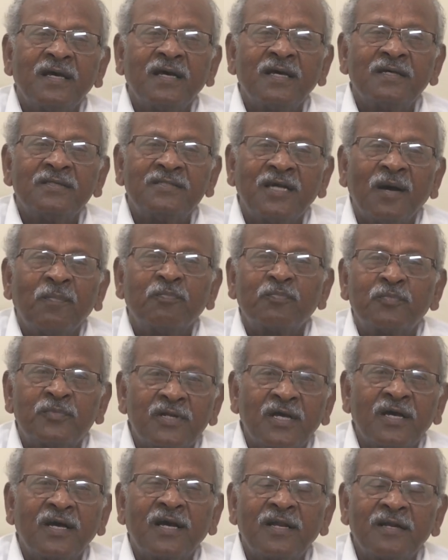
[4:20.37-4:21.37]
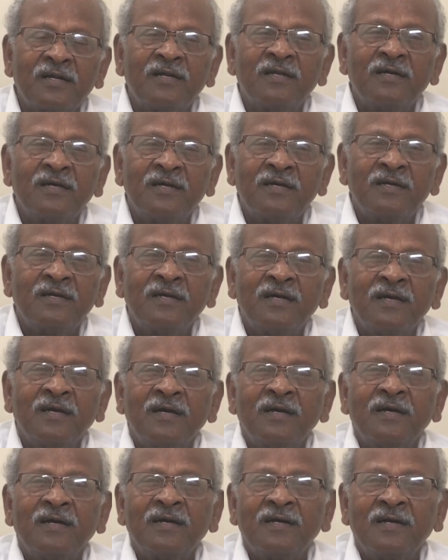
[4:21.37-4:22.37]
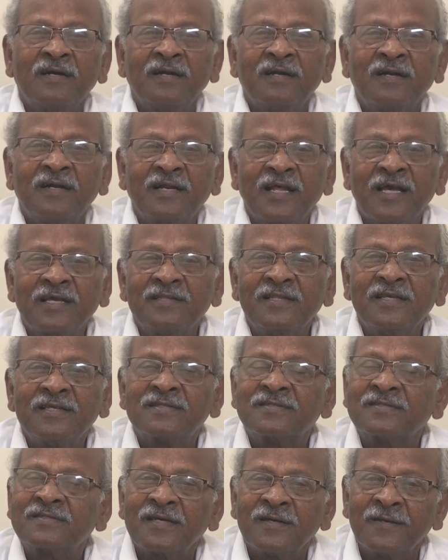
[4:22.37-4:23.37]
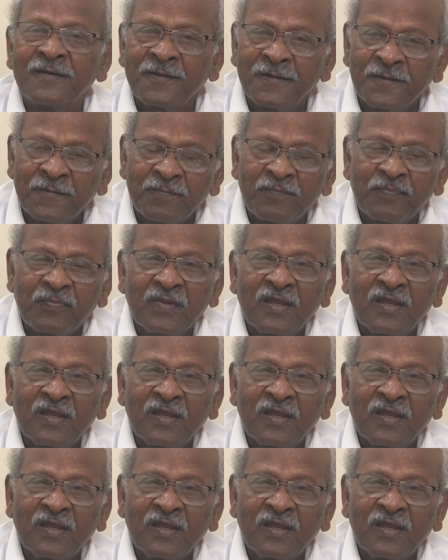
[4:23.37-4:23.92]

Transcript: uh, jumped and uh, uh, take this uh,